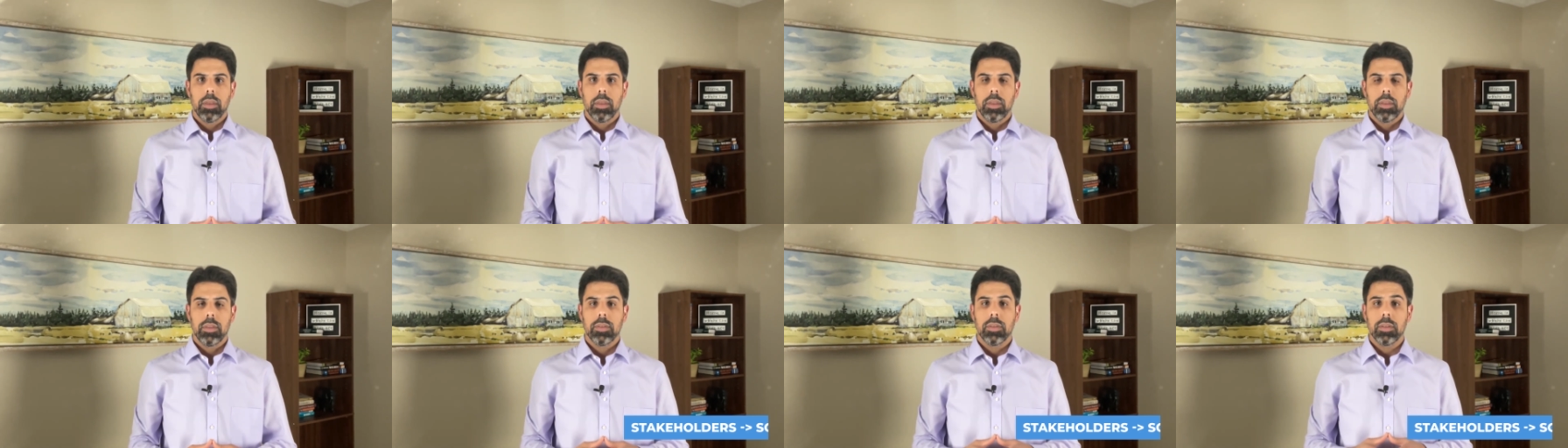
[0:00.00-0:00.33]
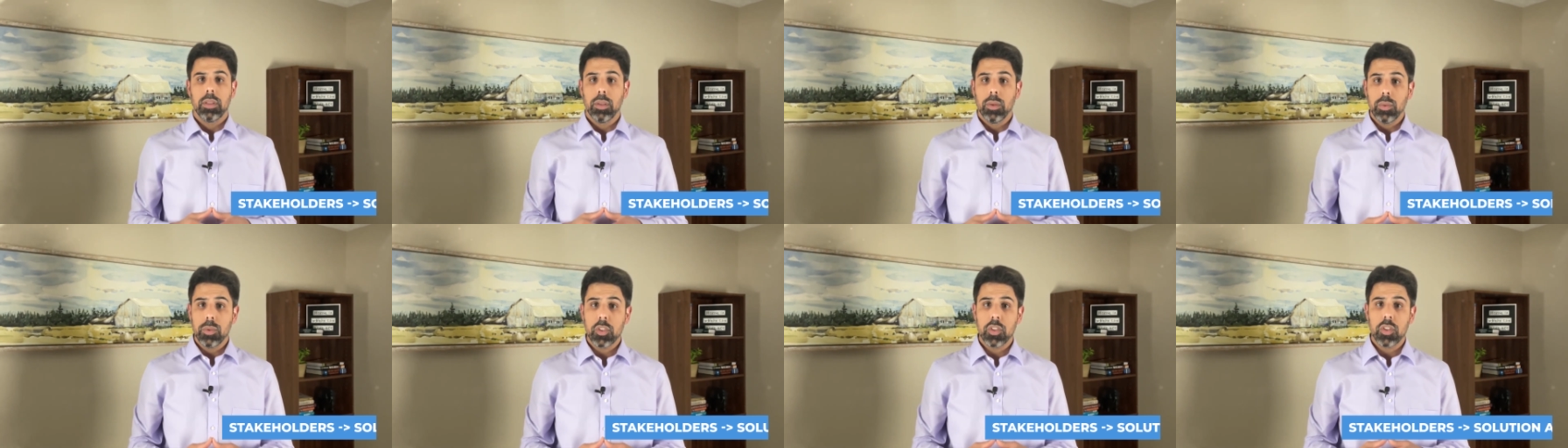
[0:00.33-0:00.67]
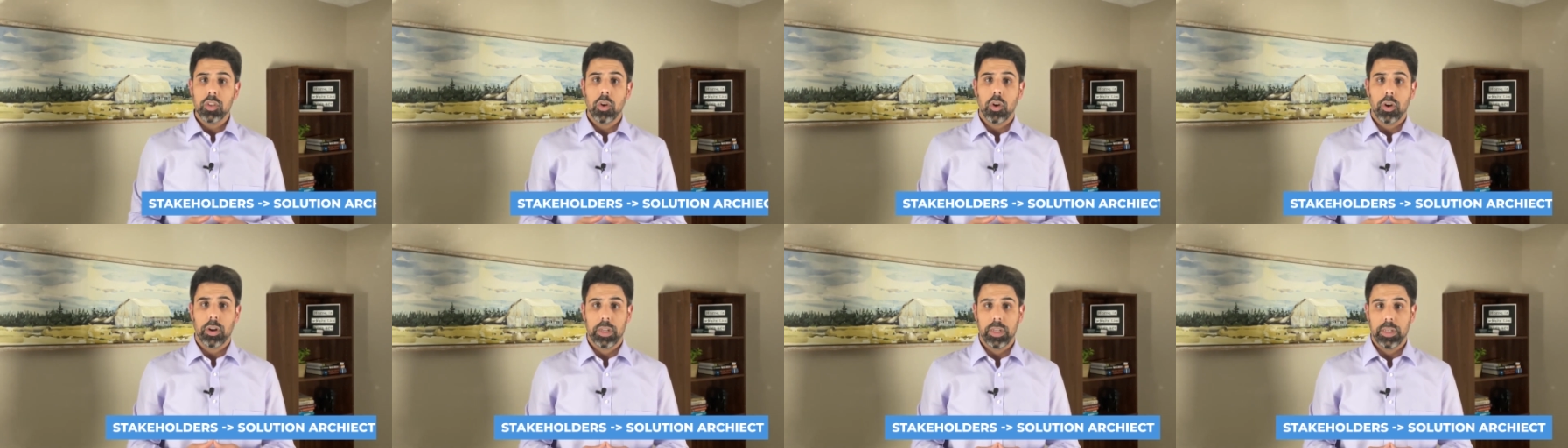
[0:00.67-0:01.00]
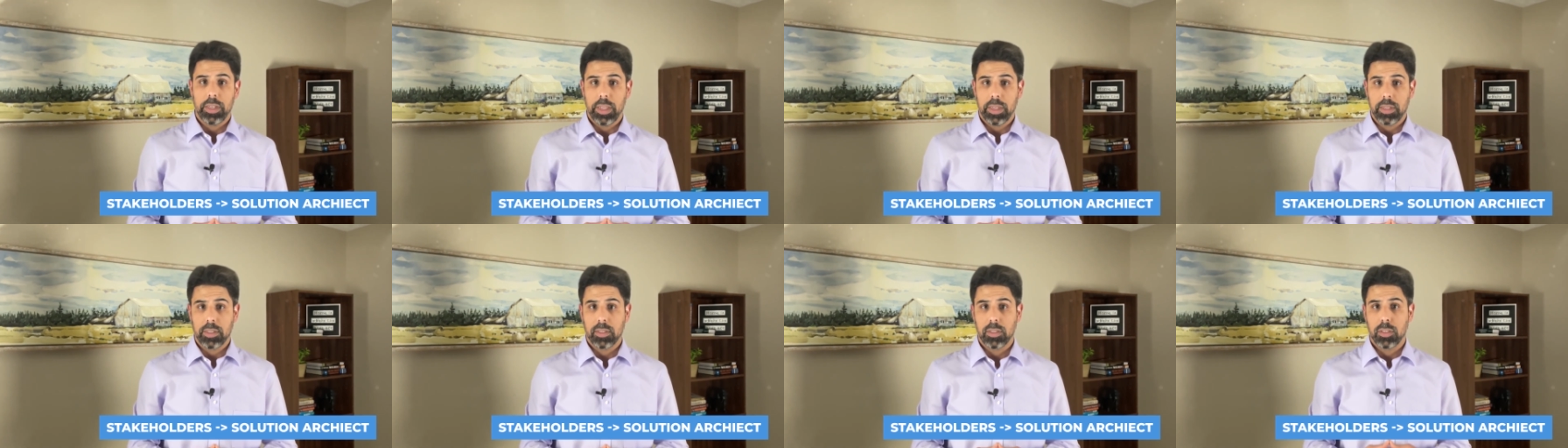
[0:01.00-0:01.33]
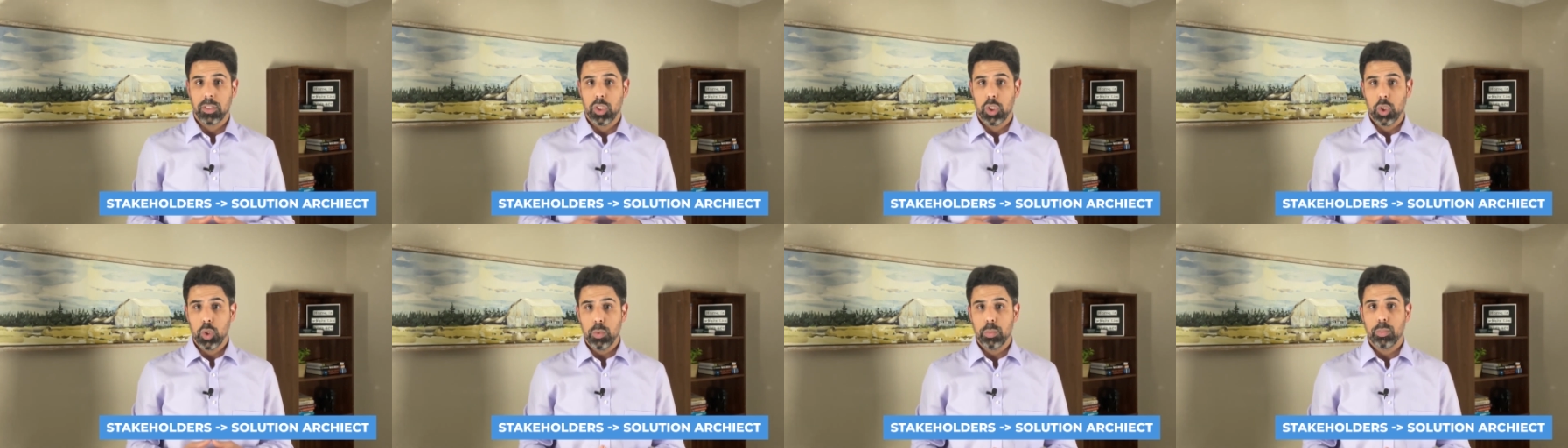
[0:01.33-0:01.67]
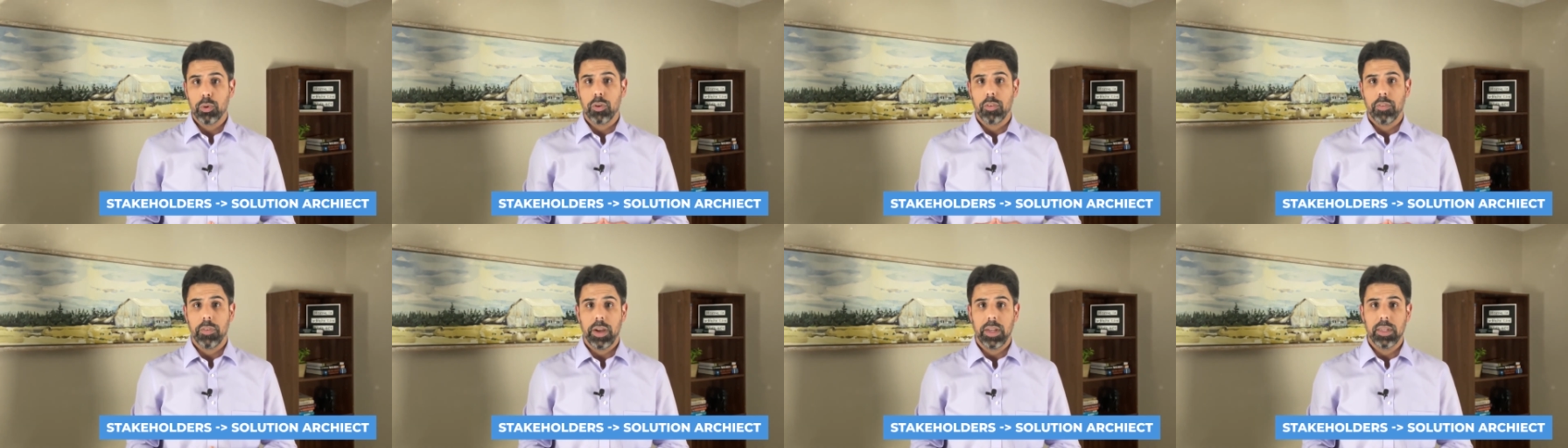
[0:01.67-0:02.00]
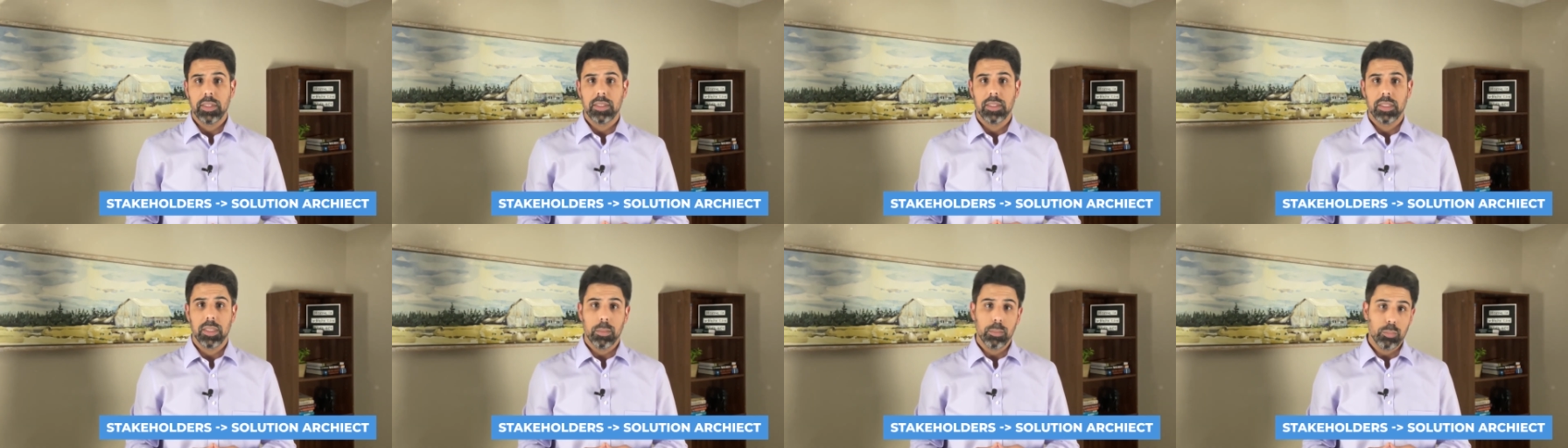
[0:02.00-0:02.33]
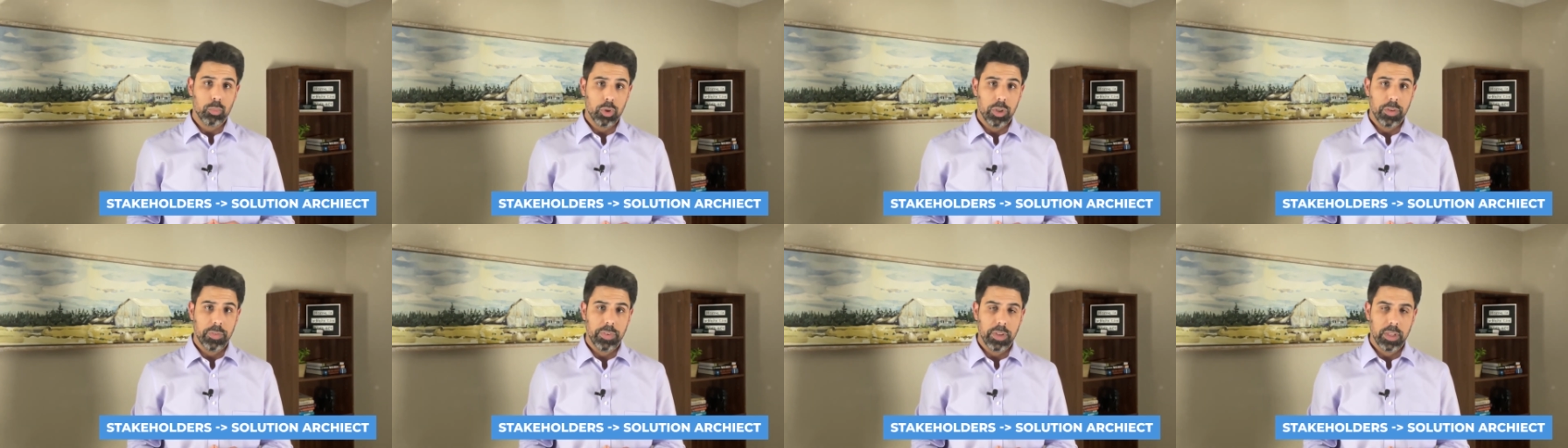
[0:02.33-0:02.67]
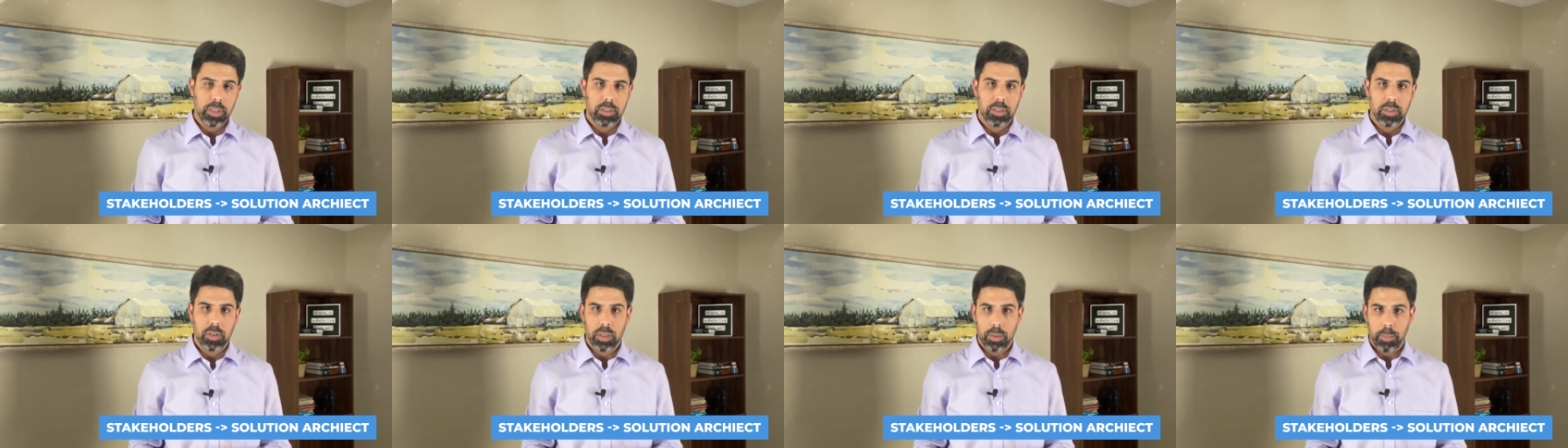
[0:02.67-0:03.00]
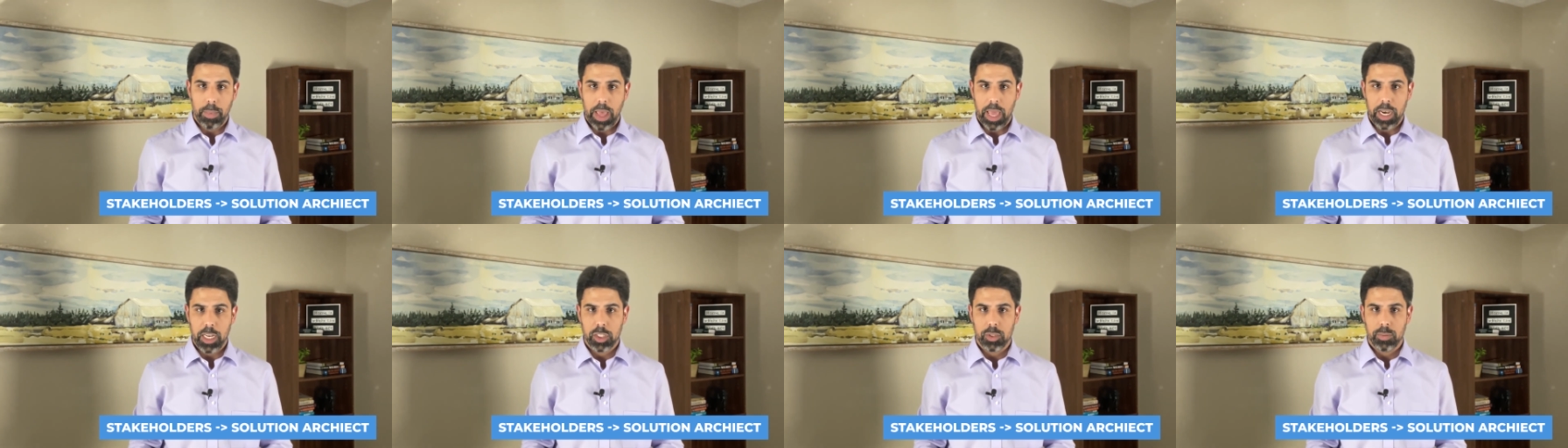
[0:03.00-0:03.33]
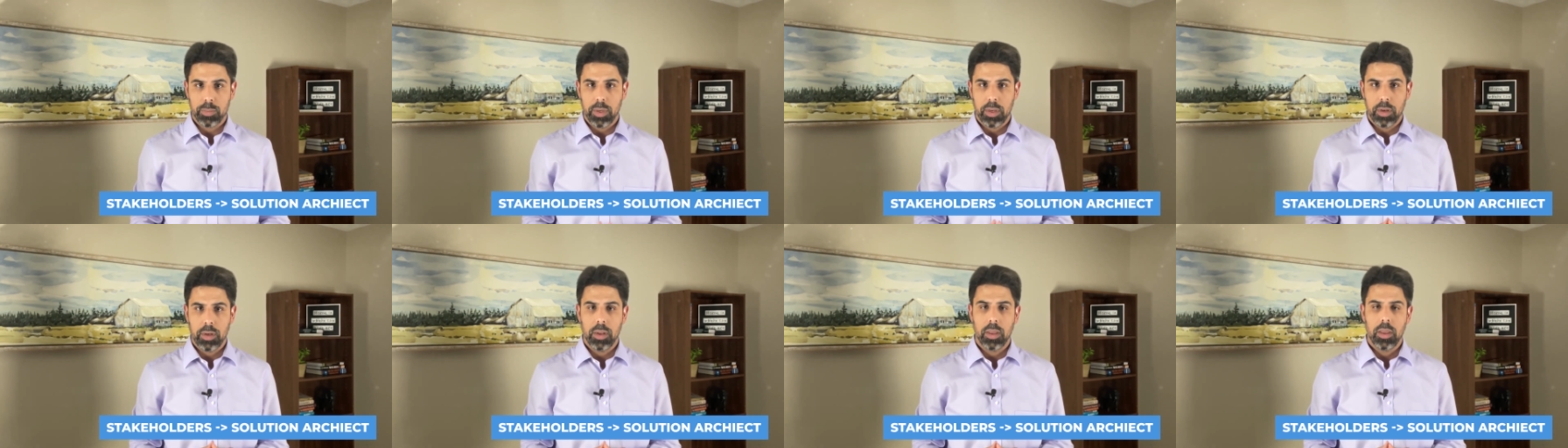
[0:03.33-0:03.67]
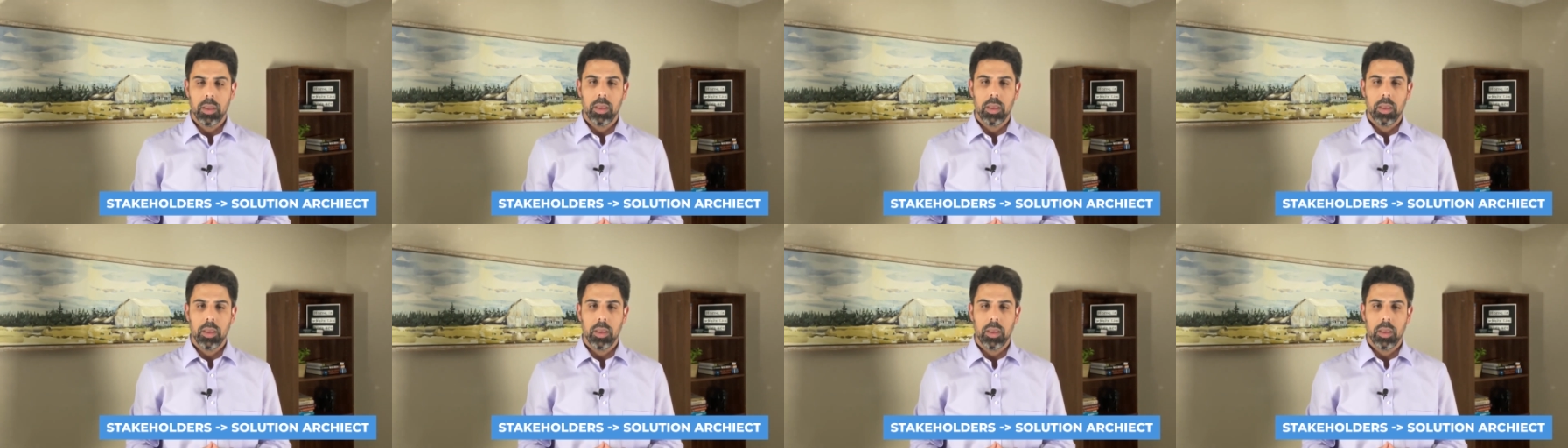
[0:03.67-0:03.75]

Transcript: Solution architects do provide some briefings to the management,